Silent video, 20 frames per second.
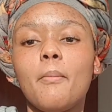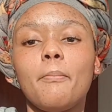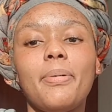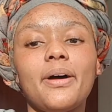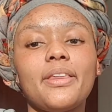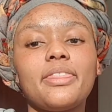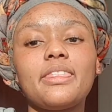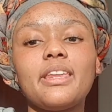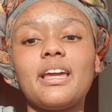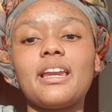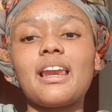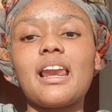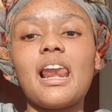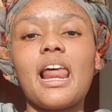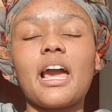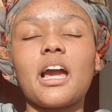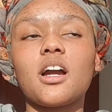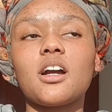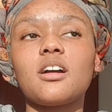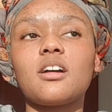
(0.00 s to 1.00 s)
But then
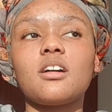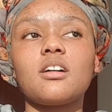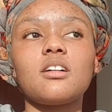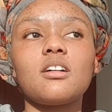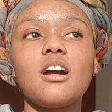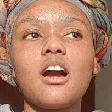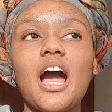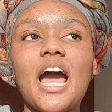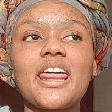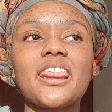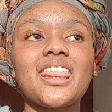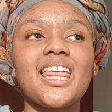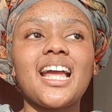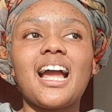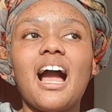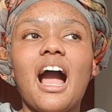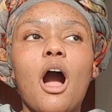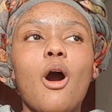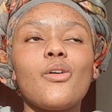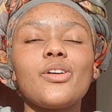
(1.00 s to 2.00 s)
like I
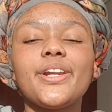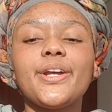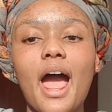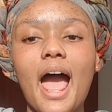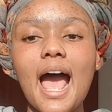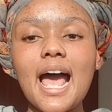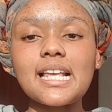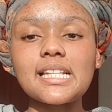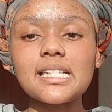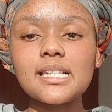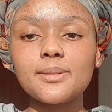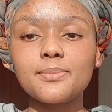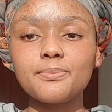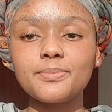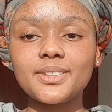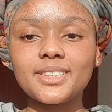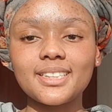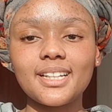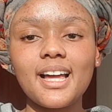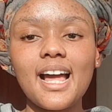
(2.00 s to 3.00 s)
think I only
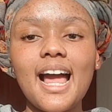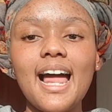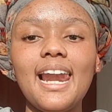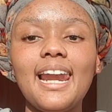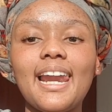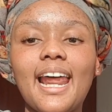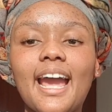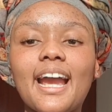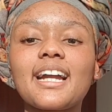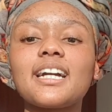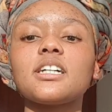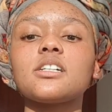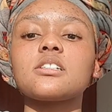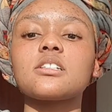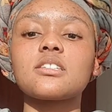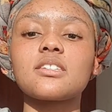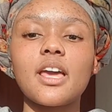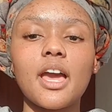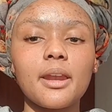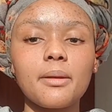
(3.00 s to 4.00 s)
grasped like
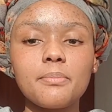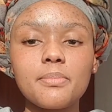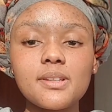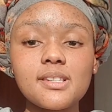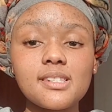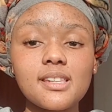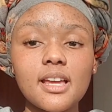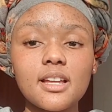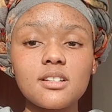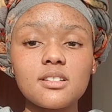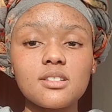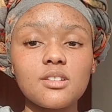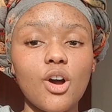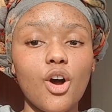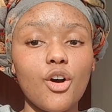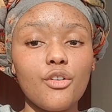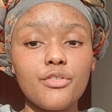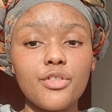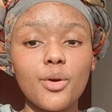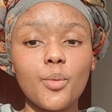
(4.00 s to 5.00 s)
10%
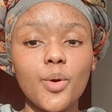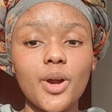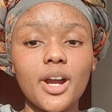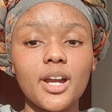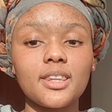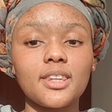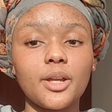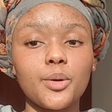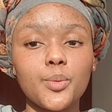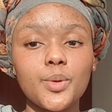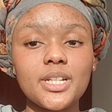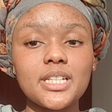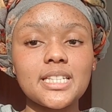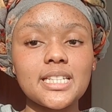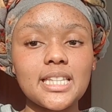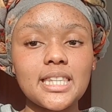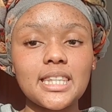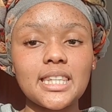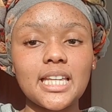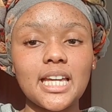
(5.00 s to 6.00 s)
of the work that we
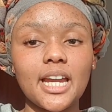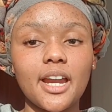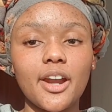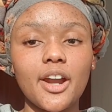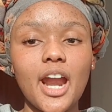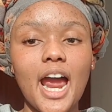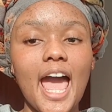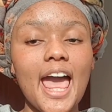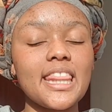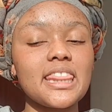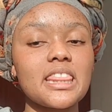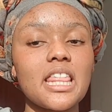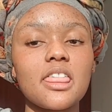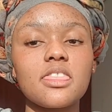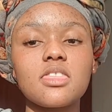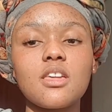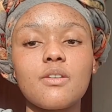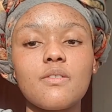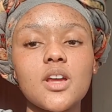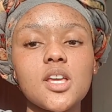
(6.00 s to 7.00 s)
did there, and
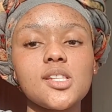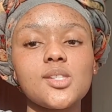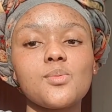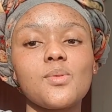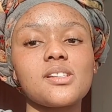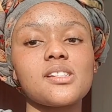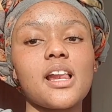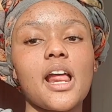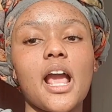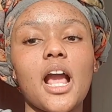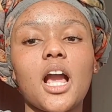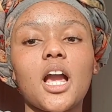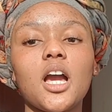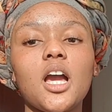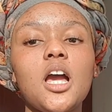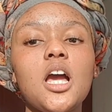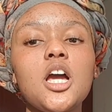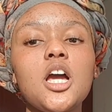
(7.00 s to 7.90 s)
then the rest was like